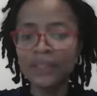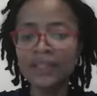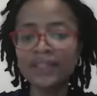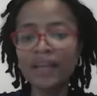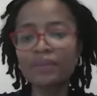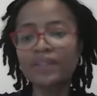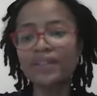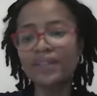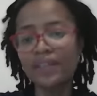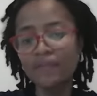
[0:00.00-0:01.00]
Psalm
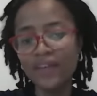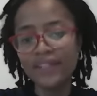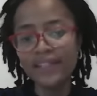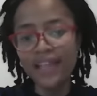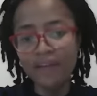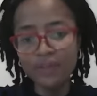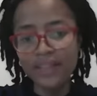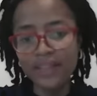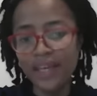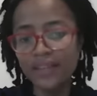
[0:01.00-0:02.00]
16, verse 11
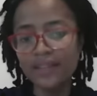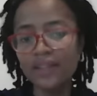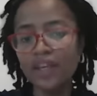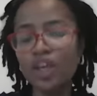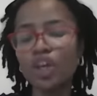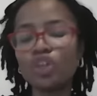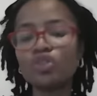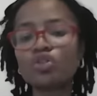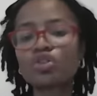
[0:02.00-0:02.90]
says, You